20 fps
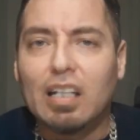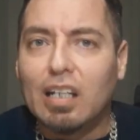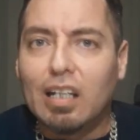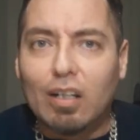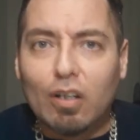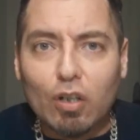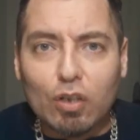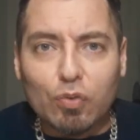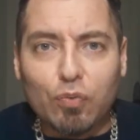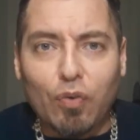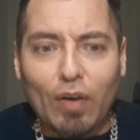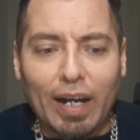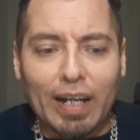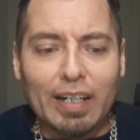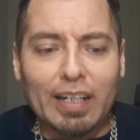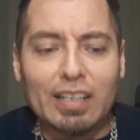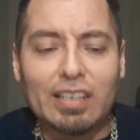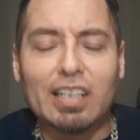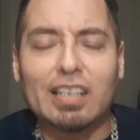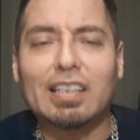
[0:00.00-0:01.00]
Looks
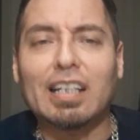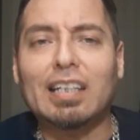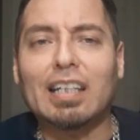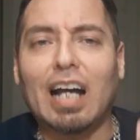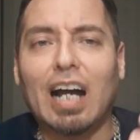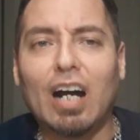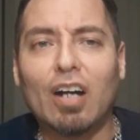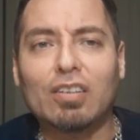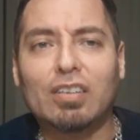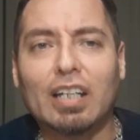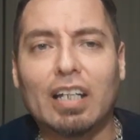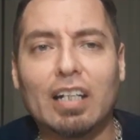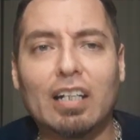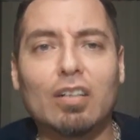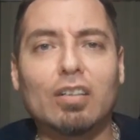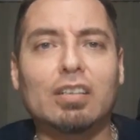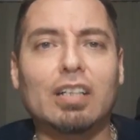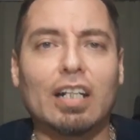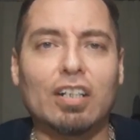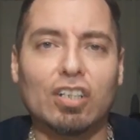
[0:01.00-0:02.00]
fine. It's just on the outside, it
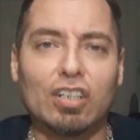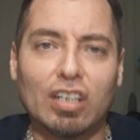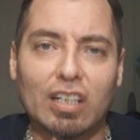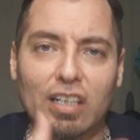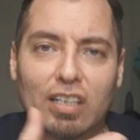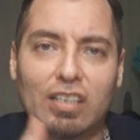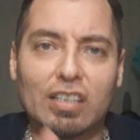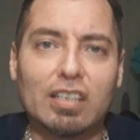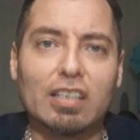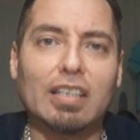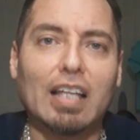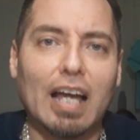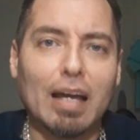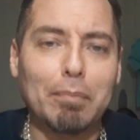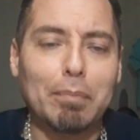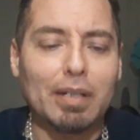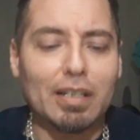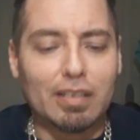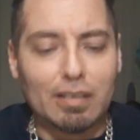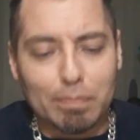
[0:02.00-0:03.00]
looks like shit. It's
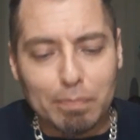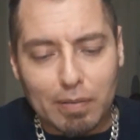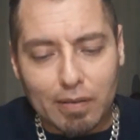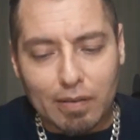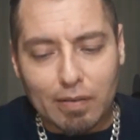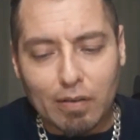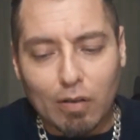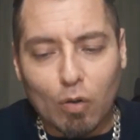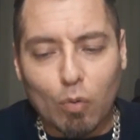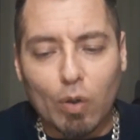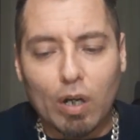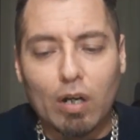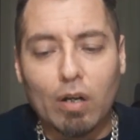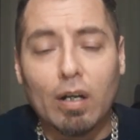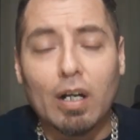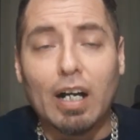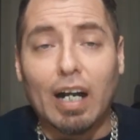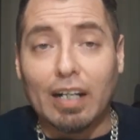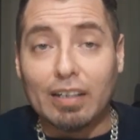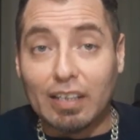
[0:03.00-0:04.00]
damaged, but oh
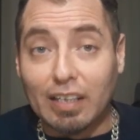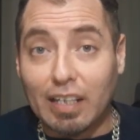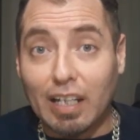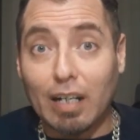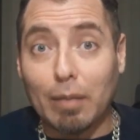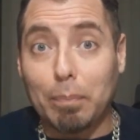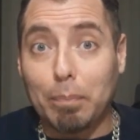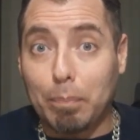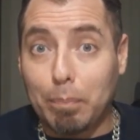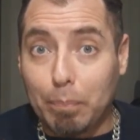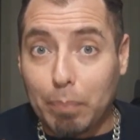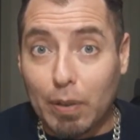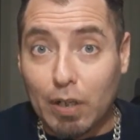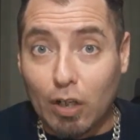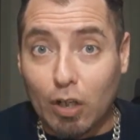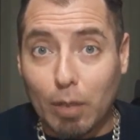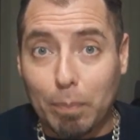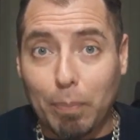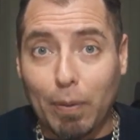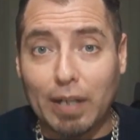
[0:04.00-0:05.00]
well. I did get a pretty
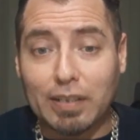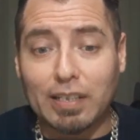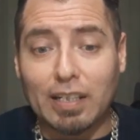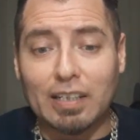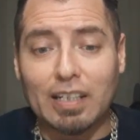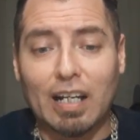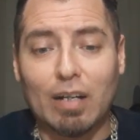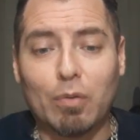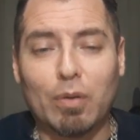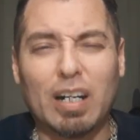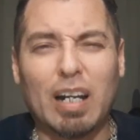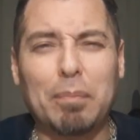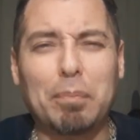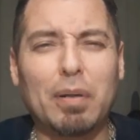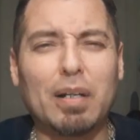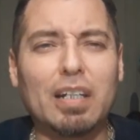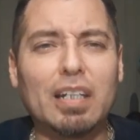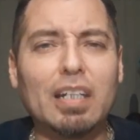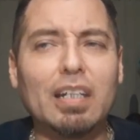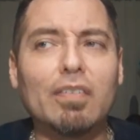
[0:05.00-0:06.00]
good price on that one. I
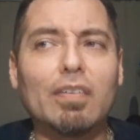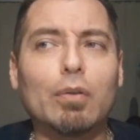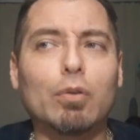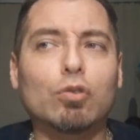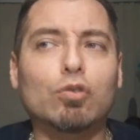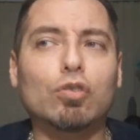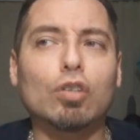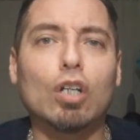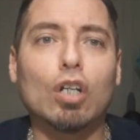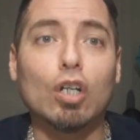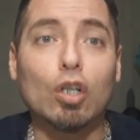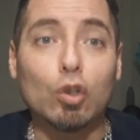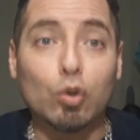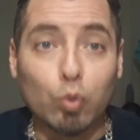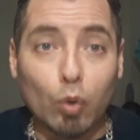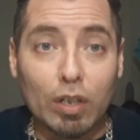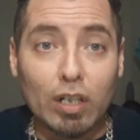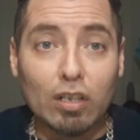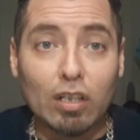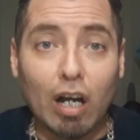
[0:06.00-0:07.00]
believe it was
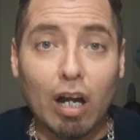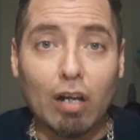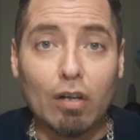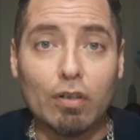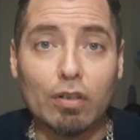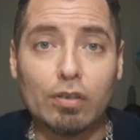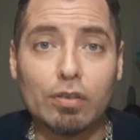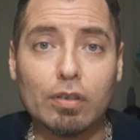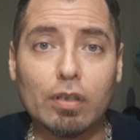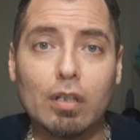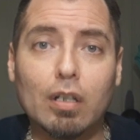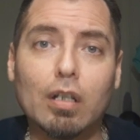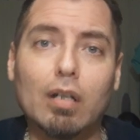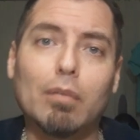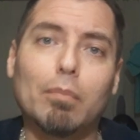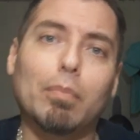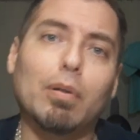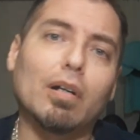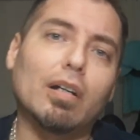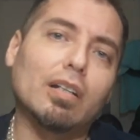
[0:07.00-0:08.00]
$20
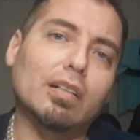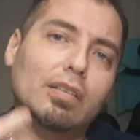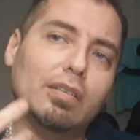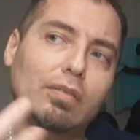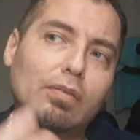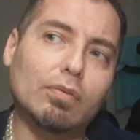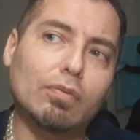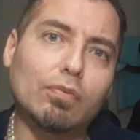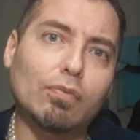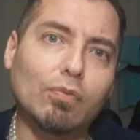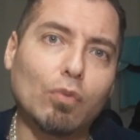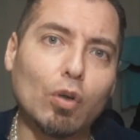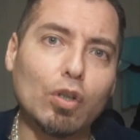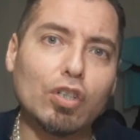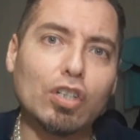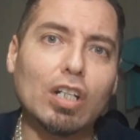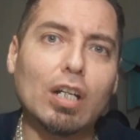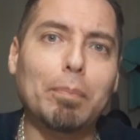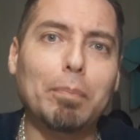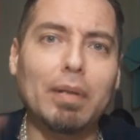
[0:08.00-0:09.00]
plus for
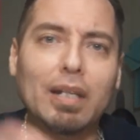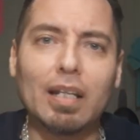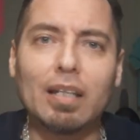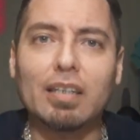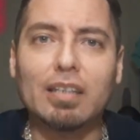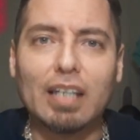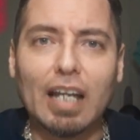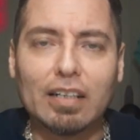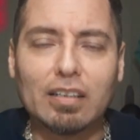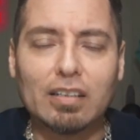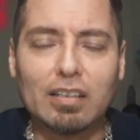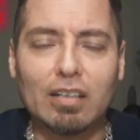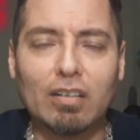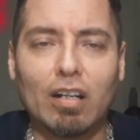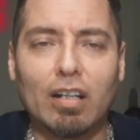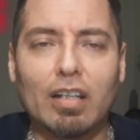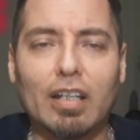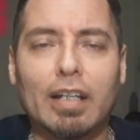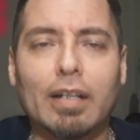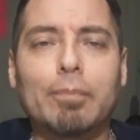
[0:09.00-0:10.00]
shipping and taxes and
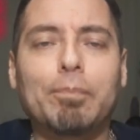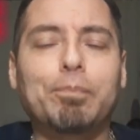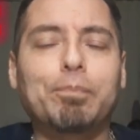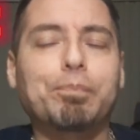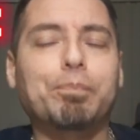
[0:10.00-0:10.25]
all that.